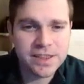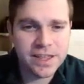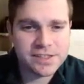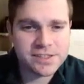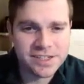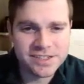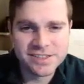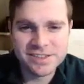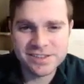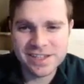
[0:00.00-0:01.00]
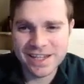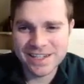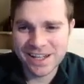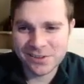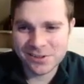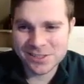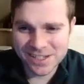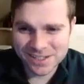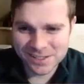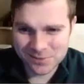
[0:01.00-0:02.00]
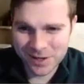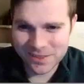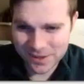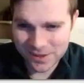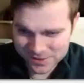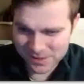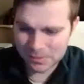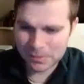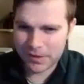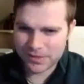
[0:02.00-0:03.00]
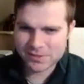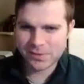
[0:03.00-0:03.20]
That is a $10 sentence right there. So let me break this